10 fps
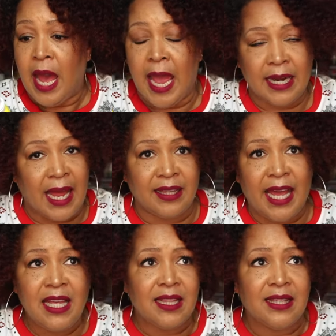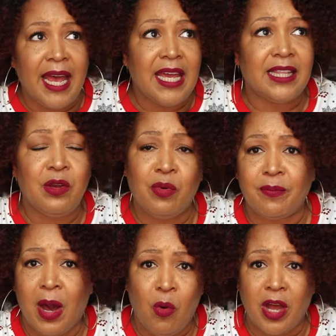And I late, lately
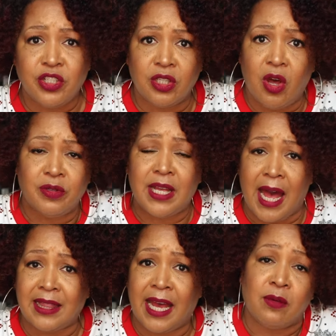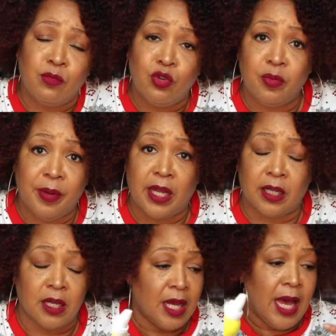with my wash and goes, I like mousse
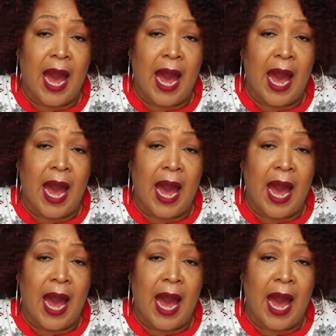better.